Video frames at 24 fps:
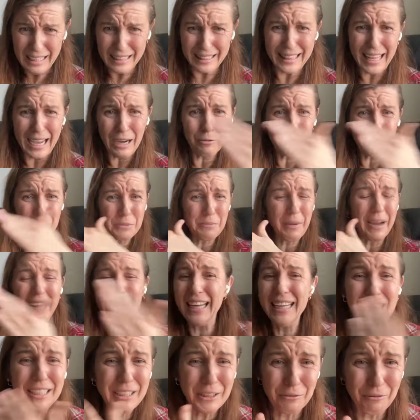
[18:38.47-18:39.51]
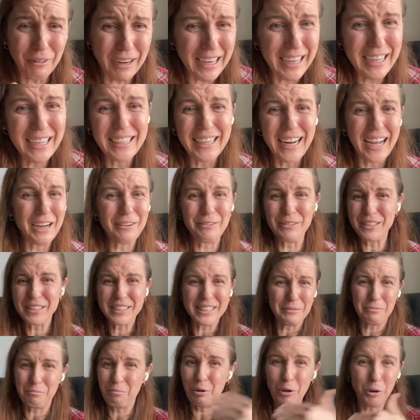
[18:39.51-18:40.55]
That was my in, right? I was
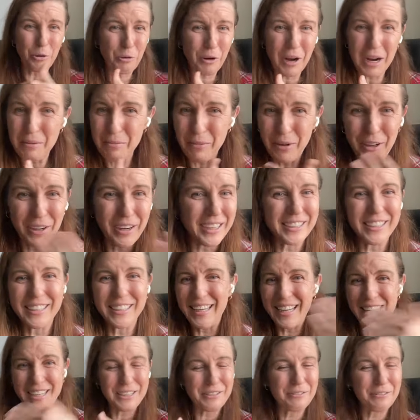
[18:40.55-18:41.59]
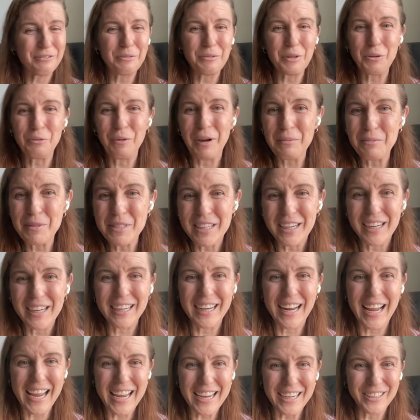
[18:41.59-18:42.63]
the programmer. I could get in from the website
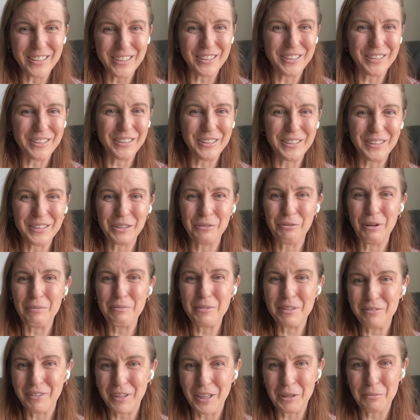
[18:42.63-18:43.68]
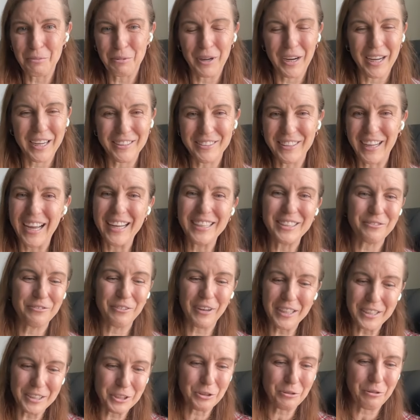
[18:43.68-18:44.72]
angle, the web developer angle. I had to
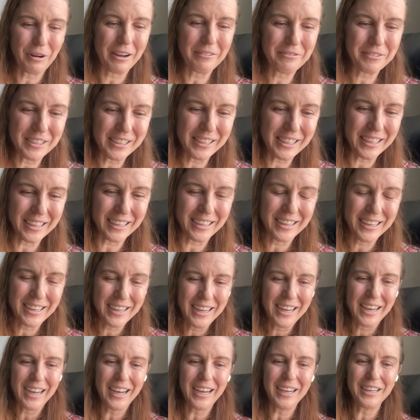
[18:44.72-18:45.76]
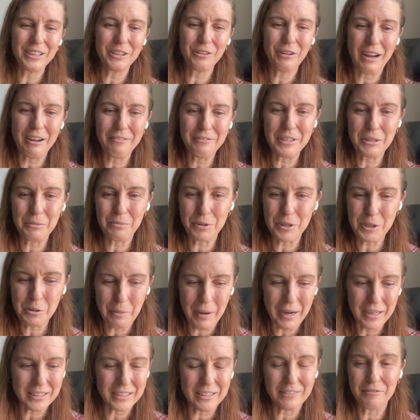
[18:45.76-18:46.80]
find a crafty, uh, crafty
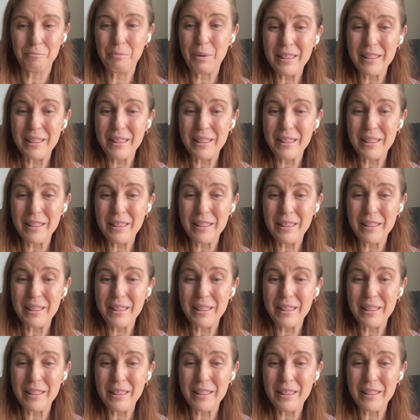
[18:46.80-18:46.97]
perspective.